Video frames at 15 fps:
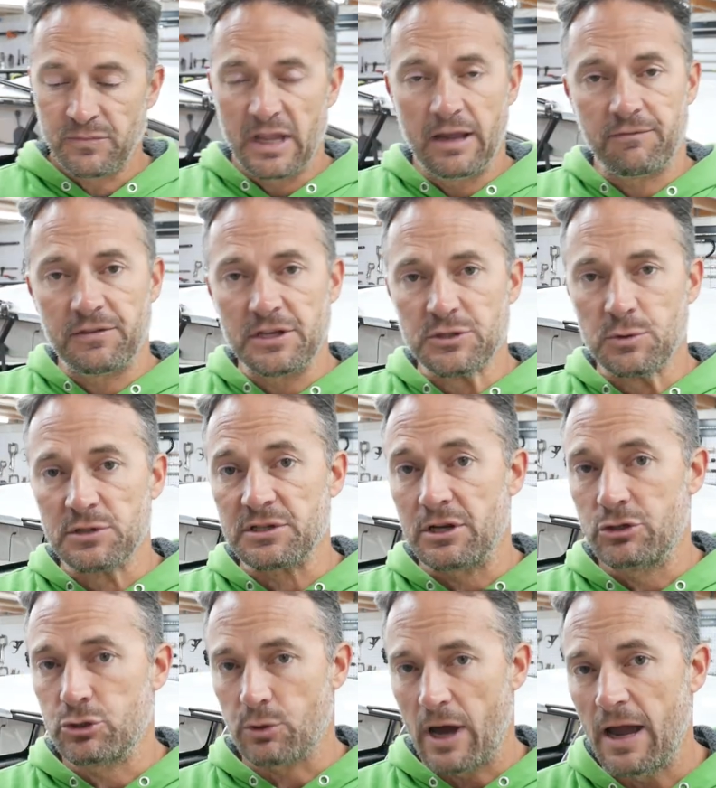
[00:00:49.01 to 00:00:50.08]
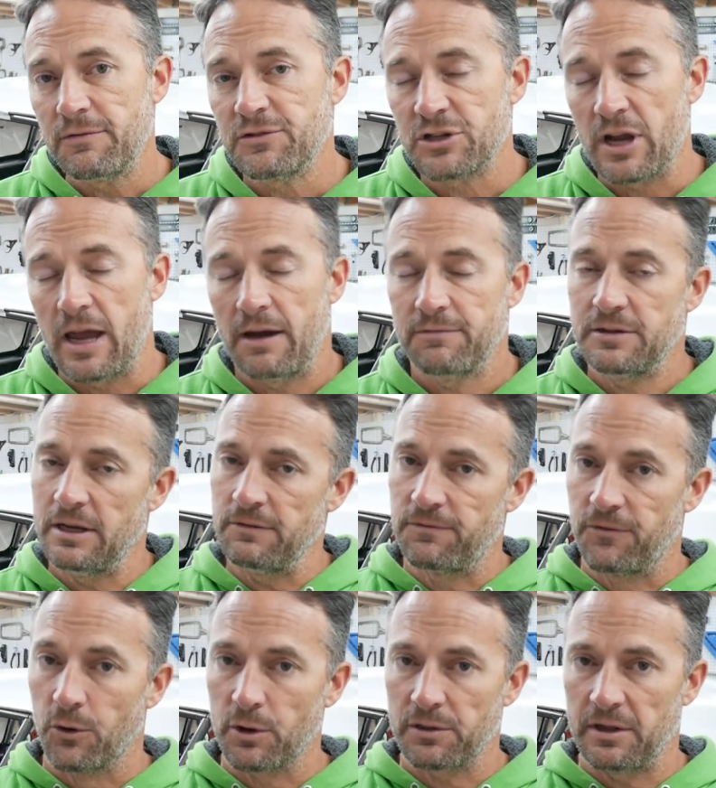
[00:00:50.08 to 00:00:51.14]
If this was a drive shaft in
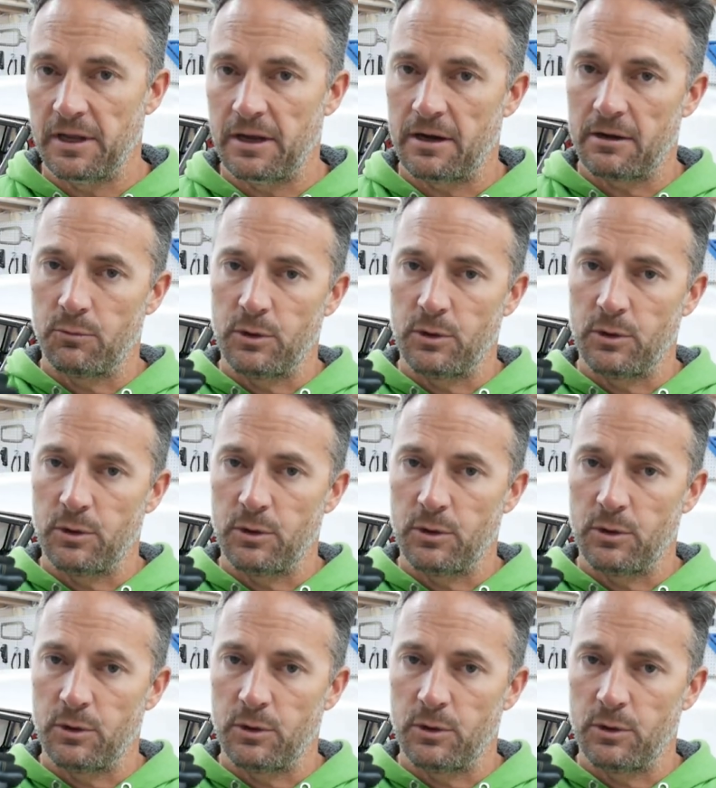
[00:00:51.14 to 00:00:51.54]
fourth gear,